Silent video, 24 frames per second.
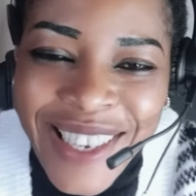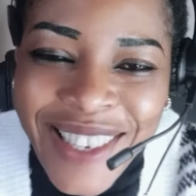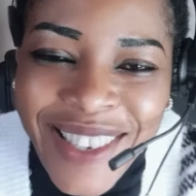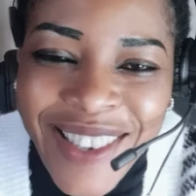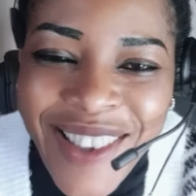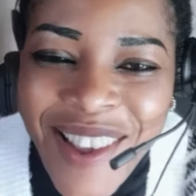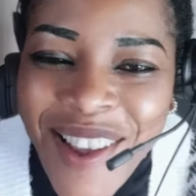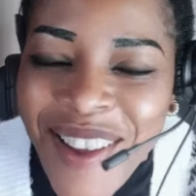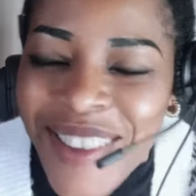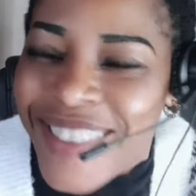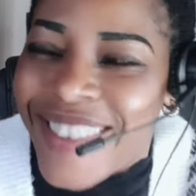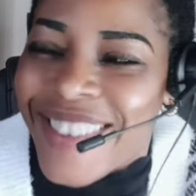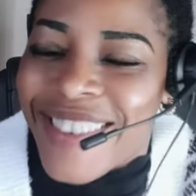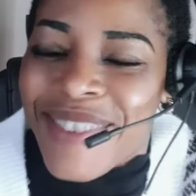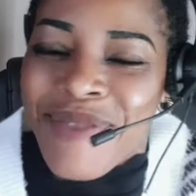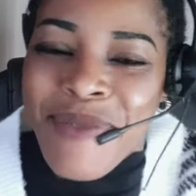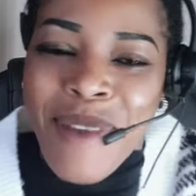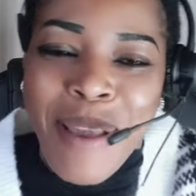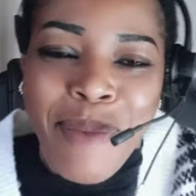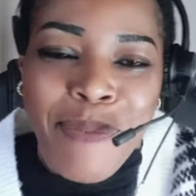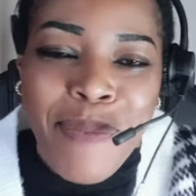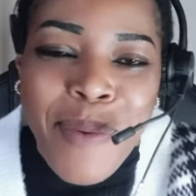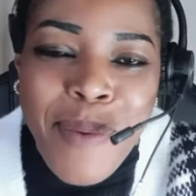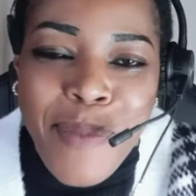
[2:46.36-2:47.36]
not,
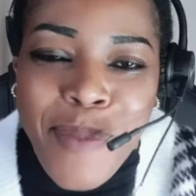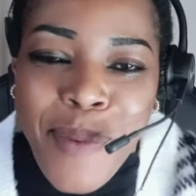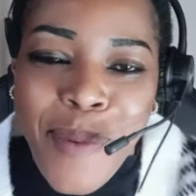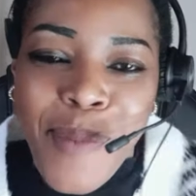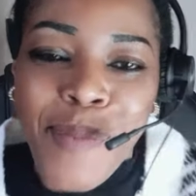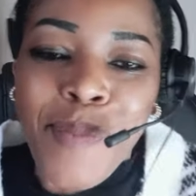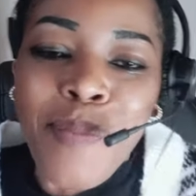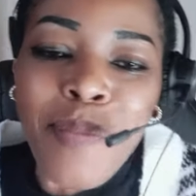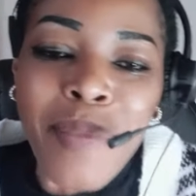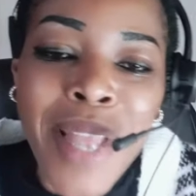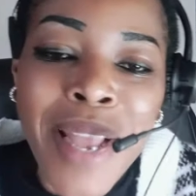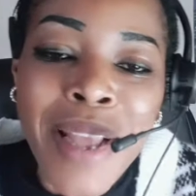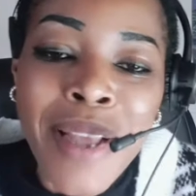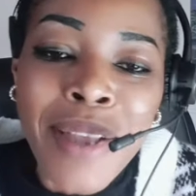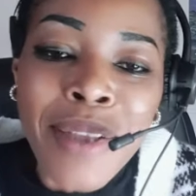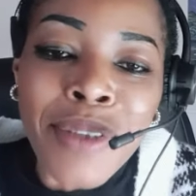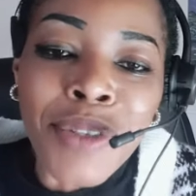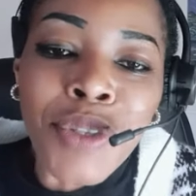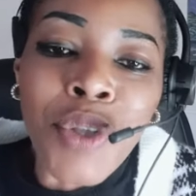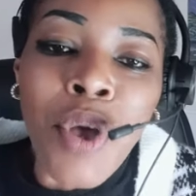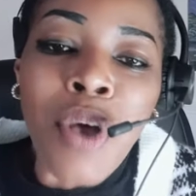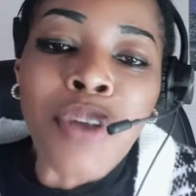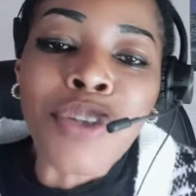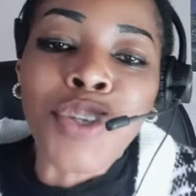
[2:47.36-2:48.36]
my people.
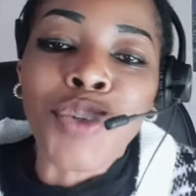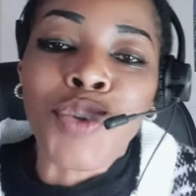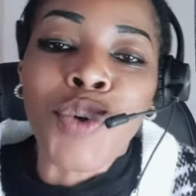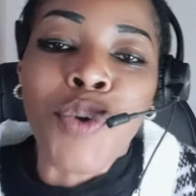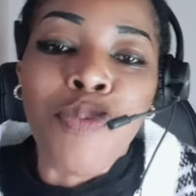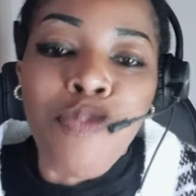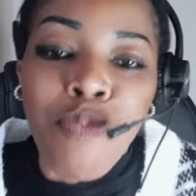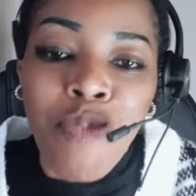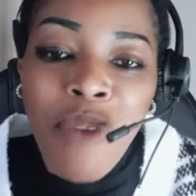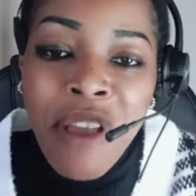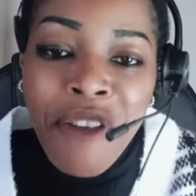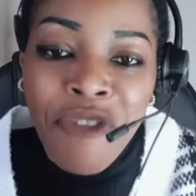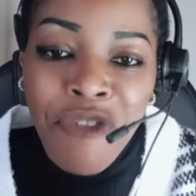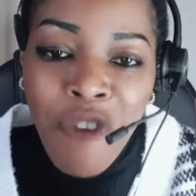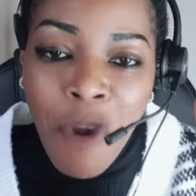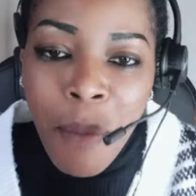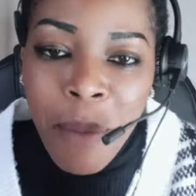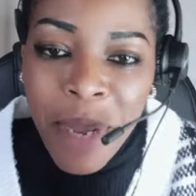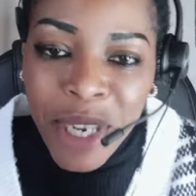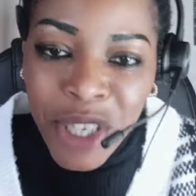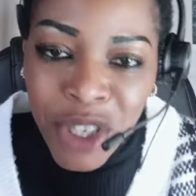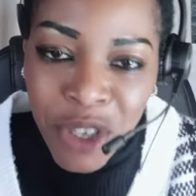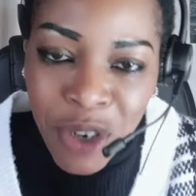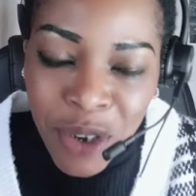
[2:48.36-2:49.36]
Those two
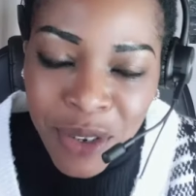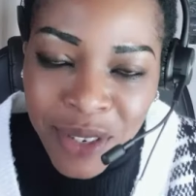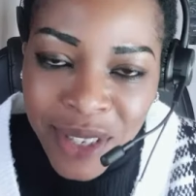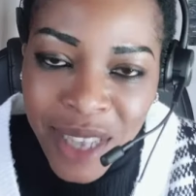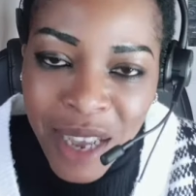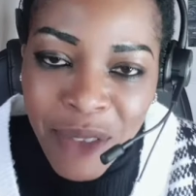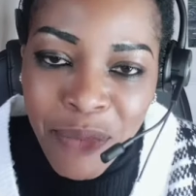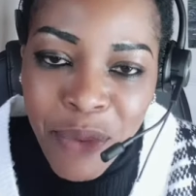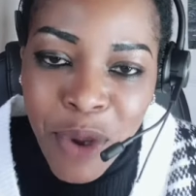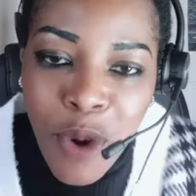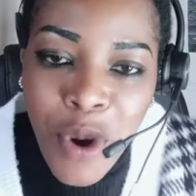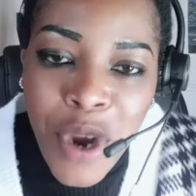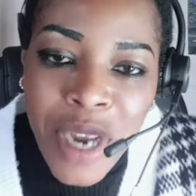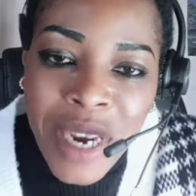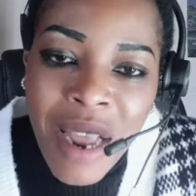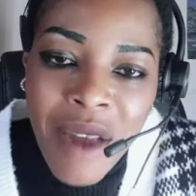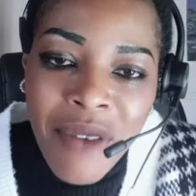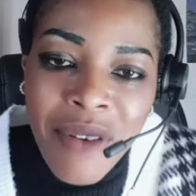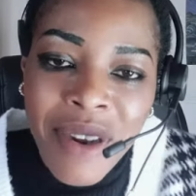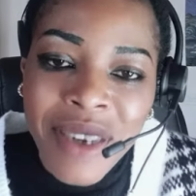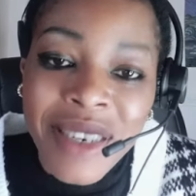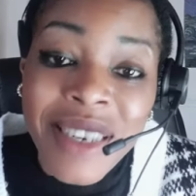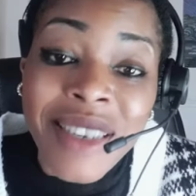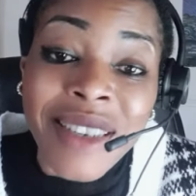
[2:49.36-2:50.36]
informations that have been going
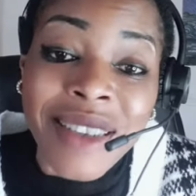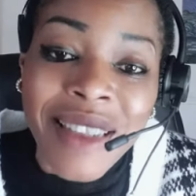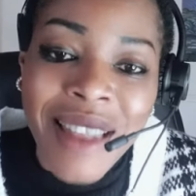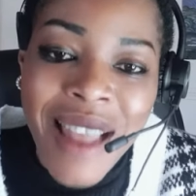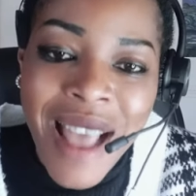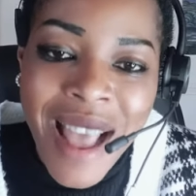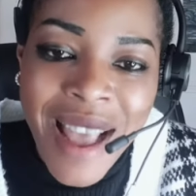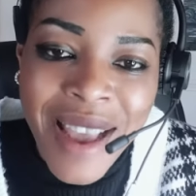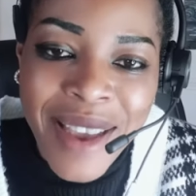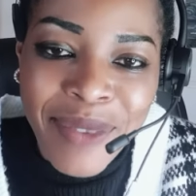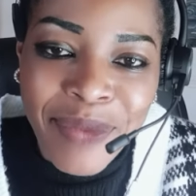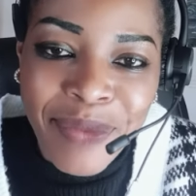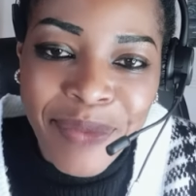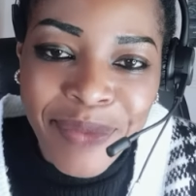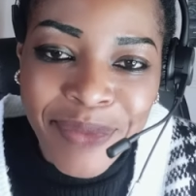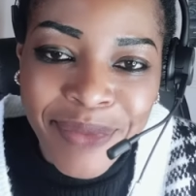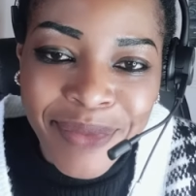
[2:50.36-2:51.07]
around is lie.